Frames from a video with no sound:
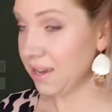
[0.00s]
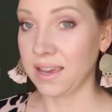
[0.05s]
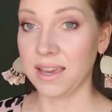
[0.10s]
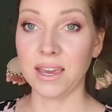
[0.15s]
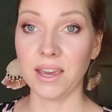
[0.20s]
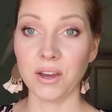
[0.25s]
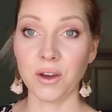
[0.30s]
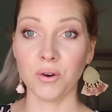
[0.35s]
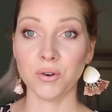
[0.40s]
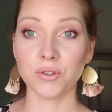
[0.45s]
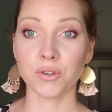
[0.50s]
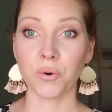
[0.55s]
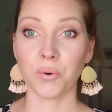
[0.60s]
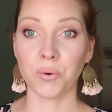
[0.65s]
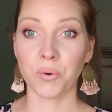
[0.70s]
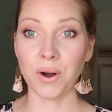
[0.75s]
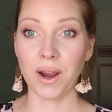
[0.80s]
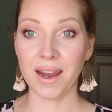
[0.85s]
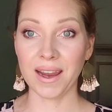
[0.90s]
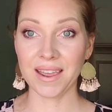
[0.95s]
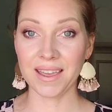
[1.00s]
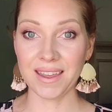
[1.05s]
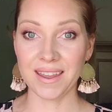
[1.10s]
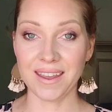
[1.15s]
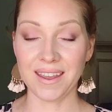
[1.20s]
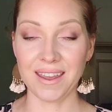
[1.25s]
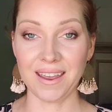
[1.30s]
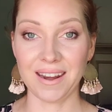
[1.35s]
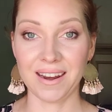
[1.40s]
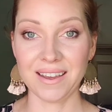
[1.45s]
It goes right
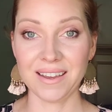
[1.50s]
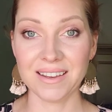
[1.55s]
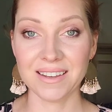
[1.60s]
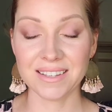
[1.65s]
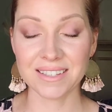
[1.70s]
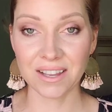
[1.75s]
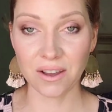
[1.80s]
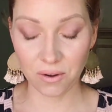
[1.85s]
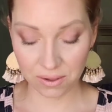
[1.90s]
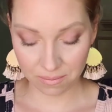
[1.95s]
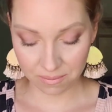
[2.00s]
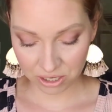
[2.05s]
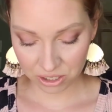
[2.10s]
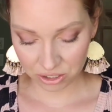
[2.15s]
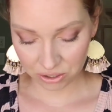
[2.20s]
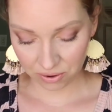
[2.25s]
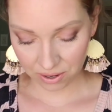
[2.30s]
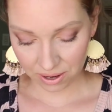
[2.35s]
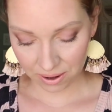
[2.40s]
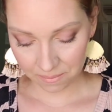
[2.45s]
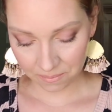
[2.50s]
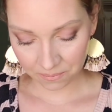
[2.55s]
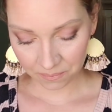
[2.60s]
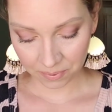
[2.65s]
in. So let me show you.